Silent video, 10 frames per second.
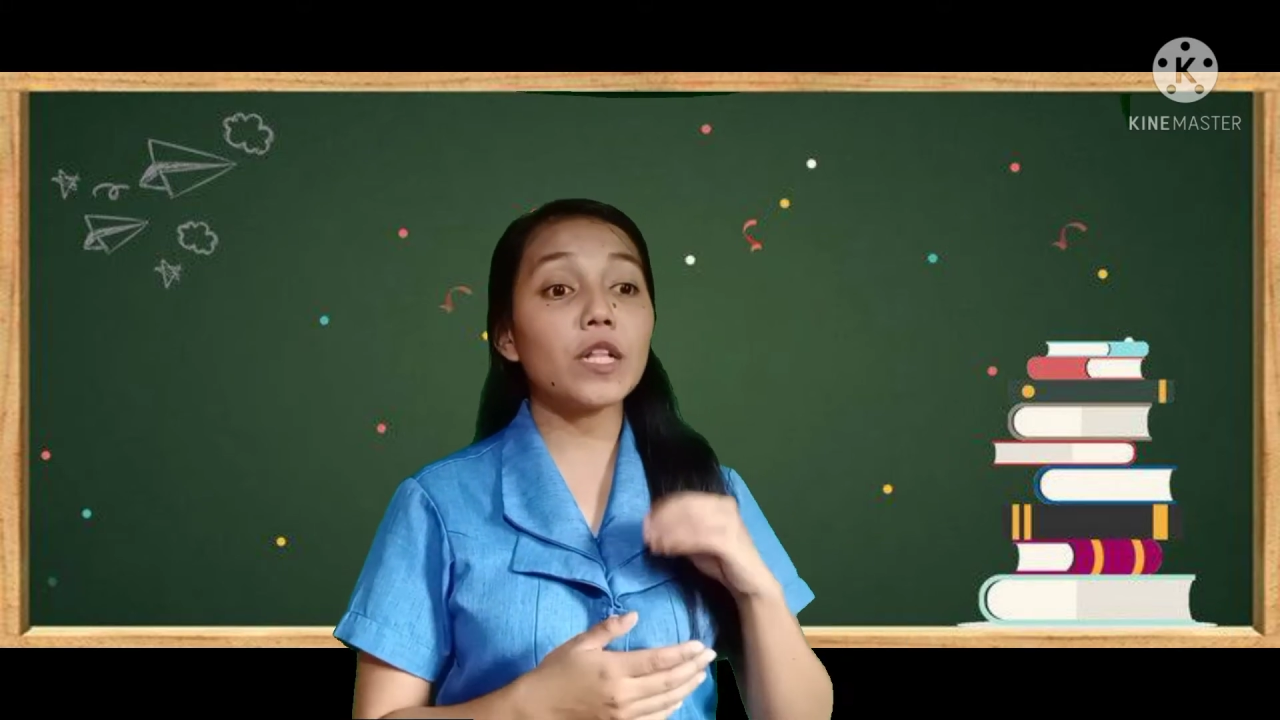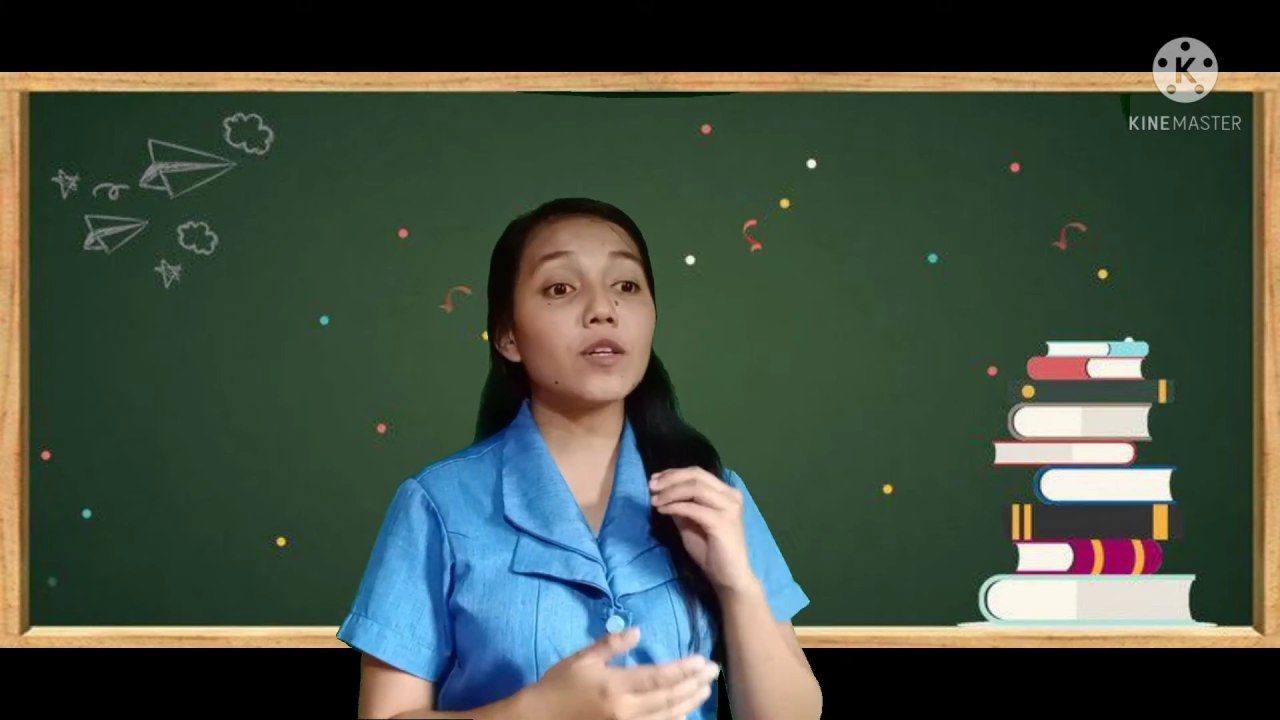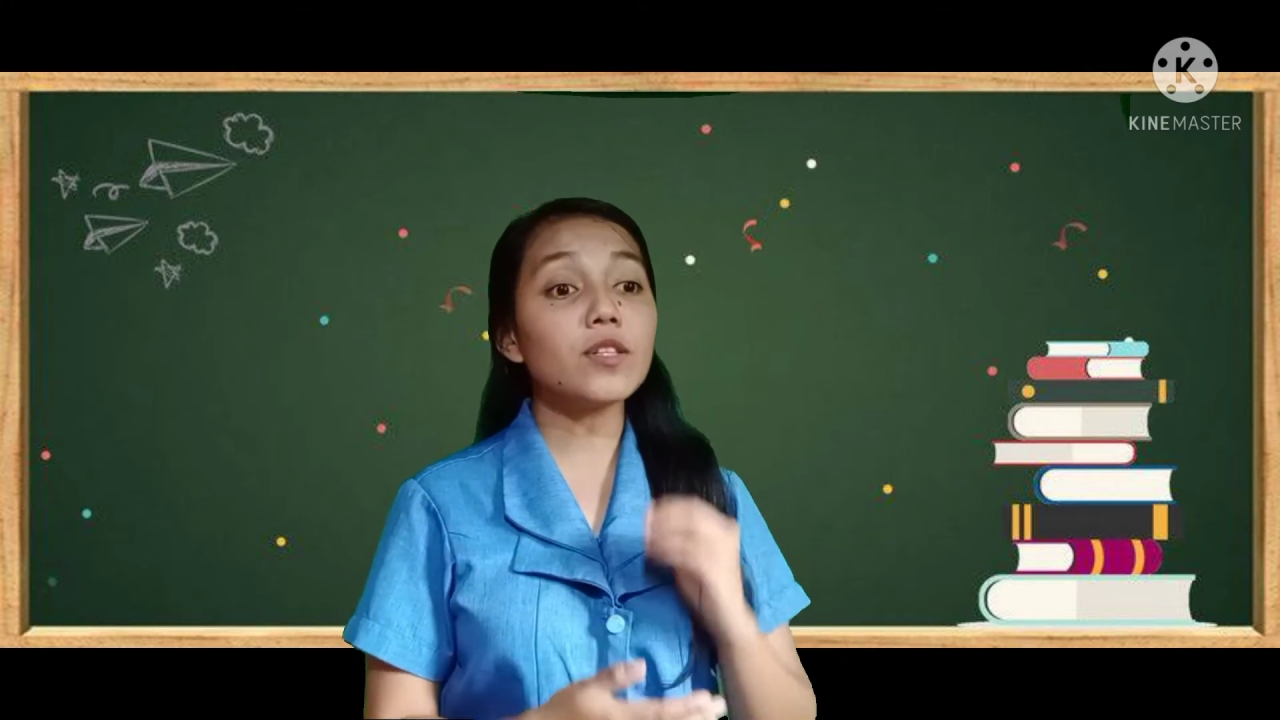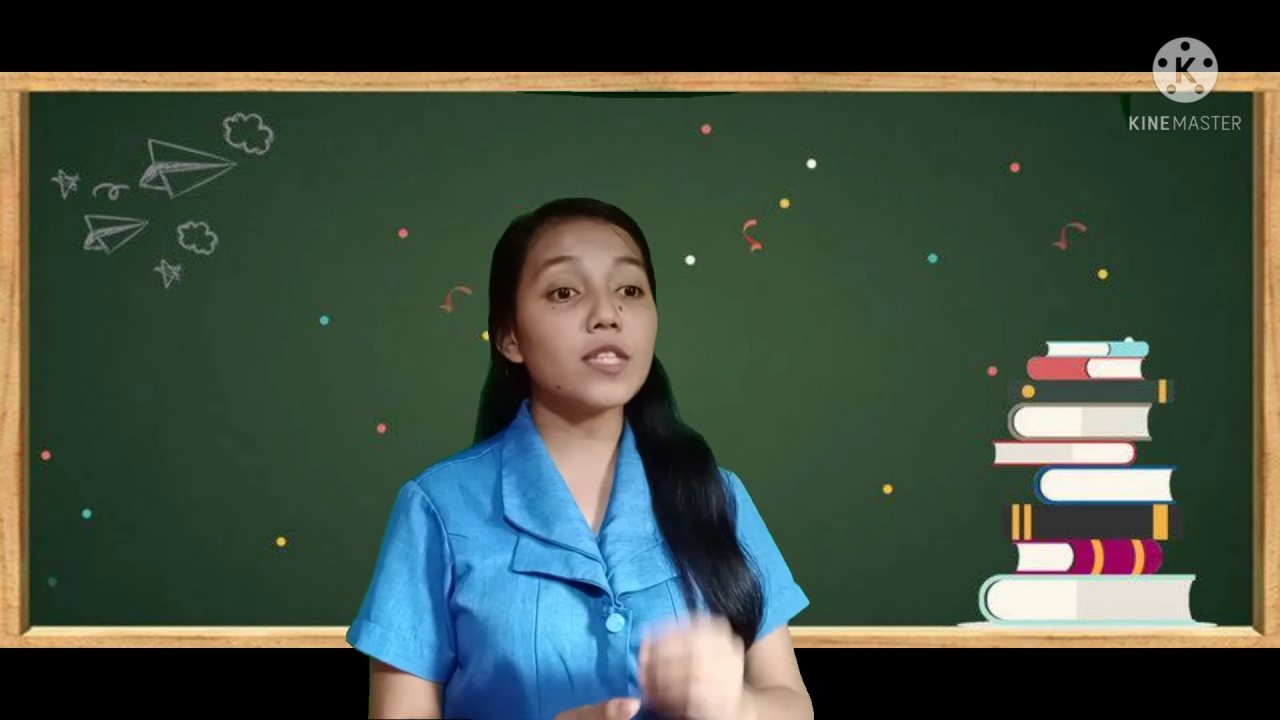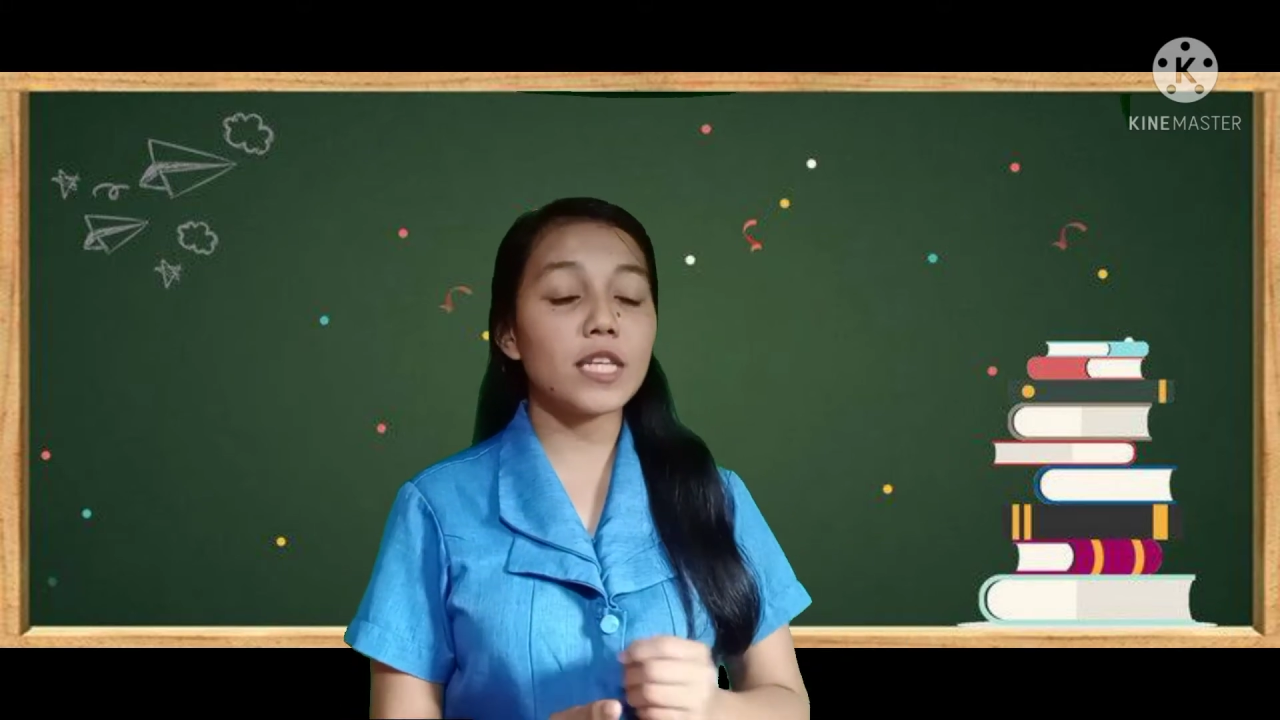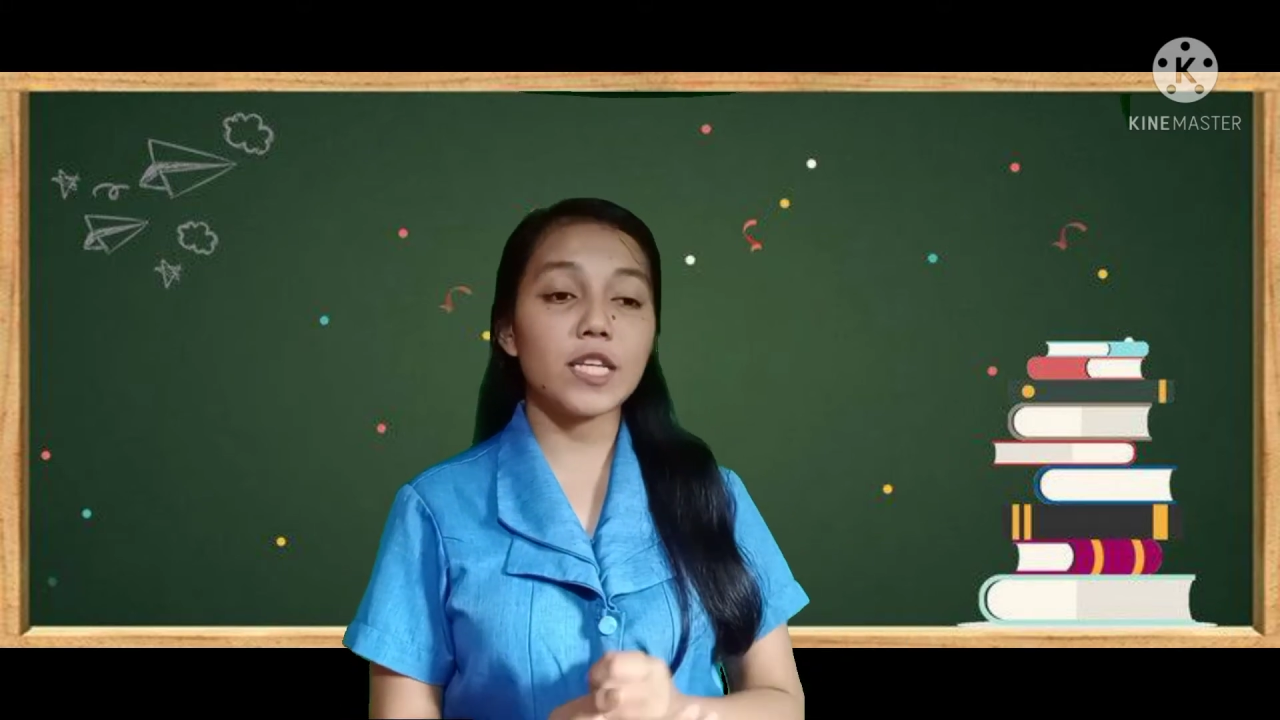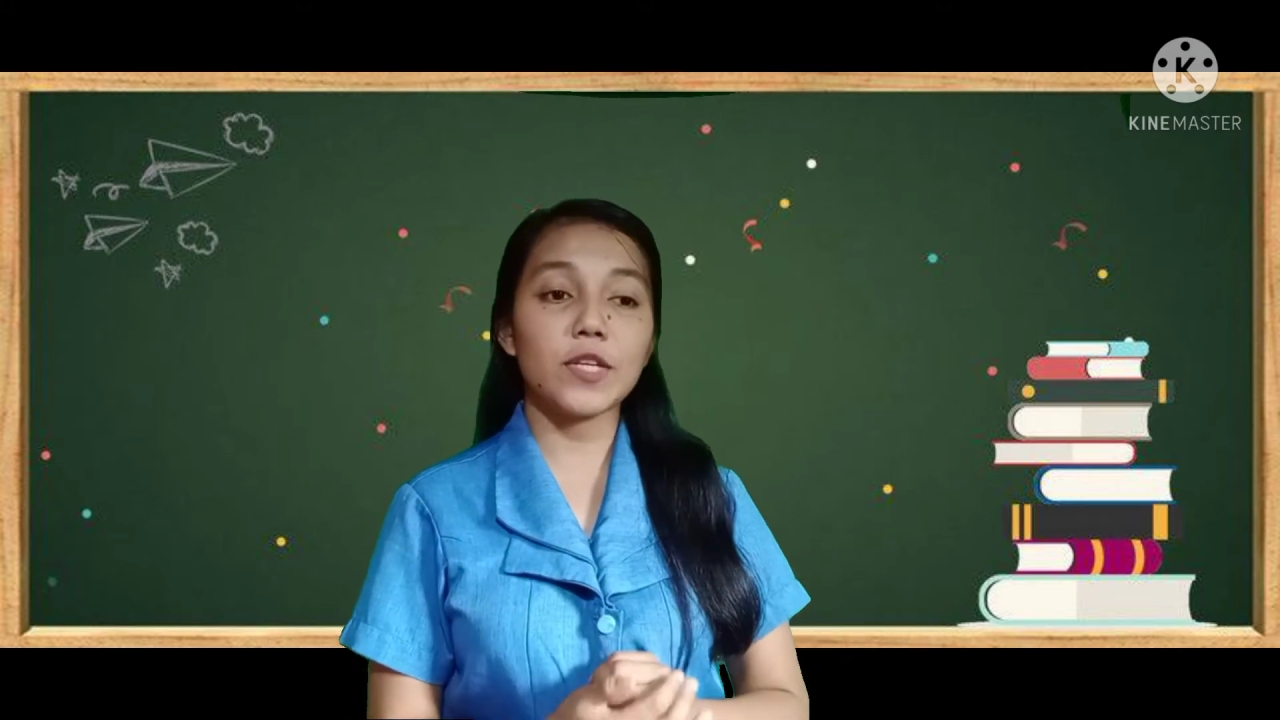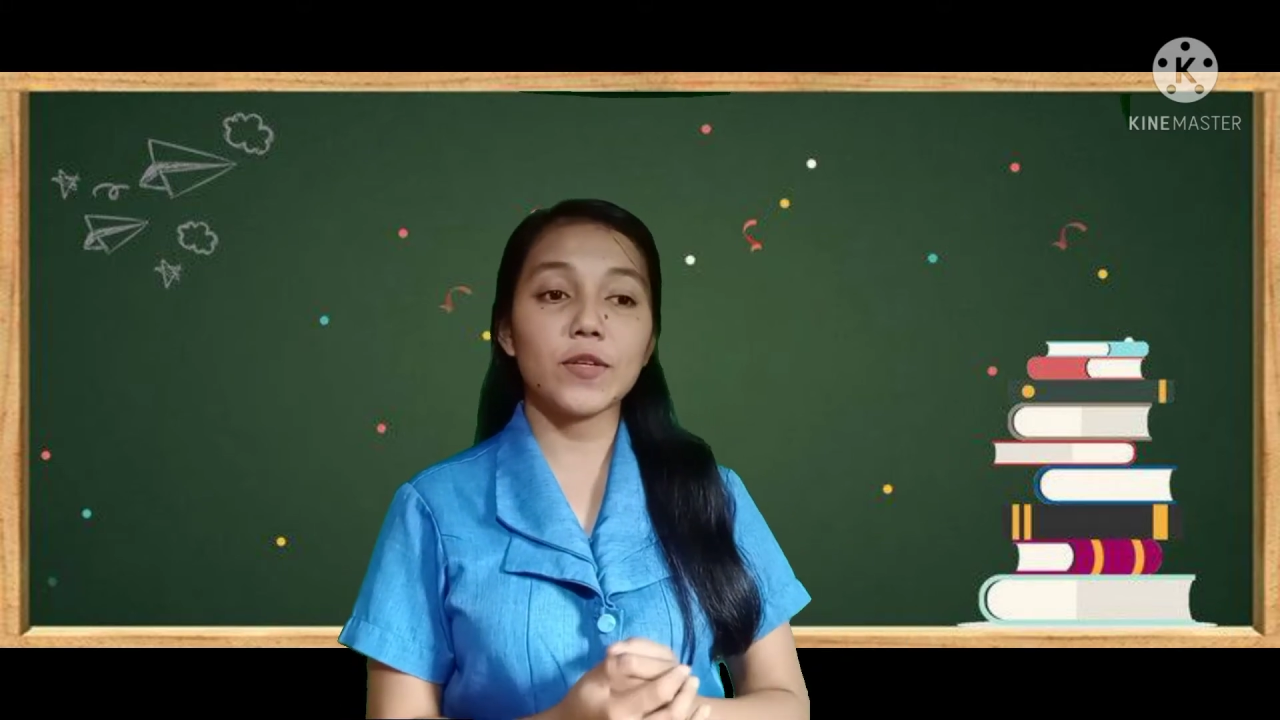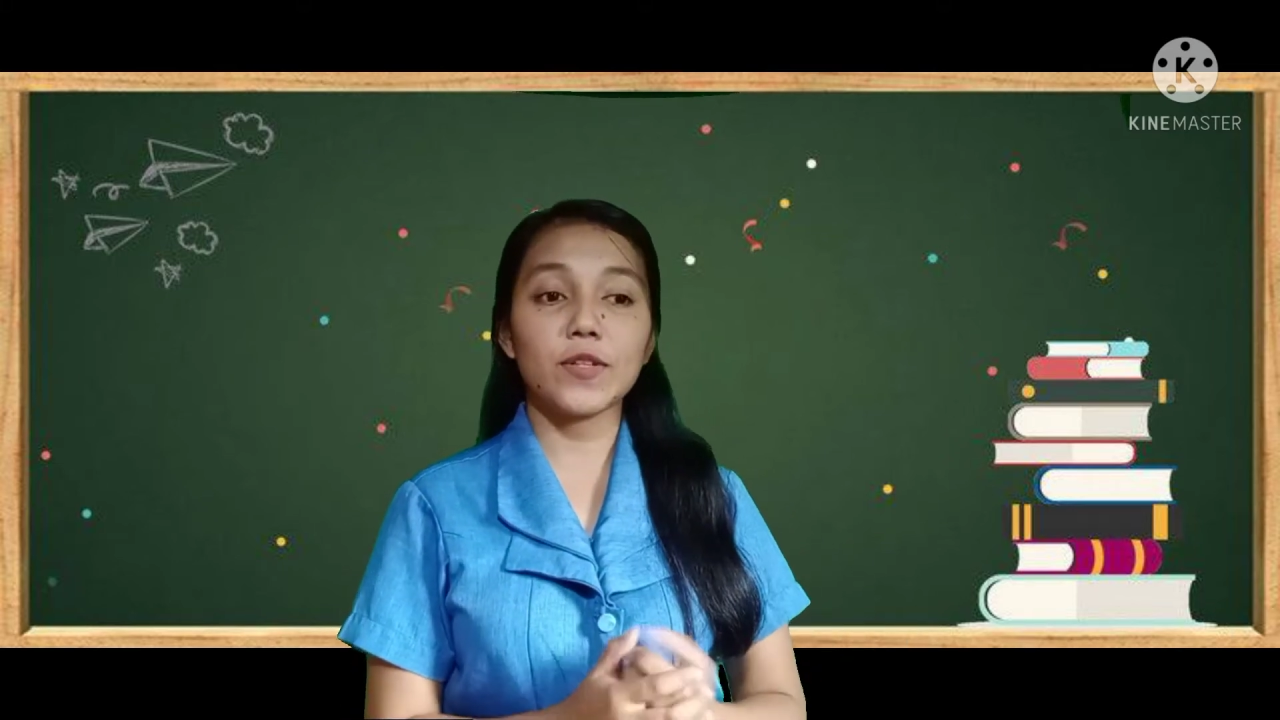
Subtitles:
continue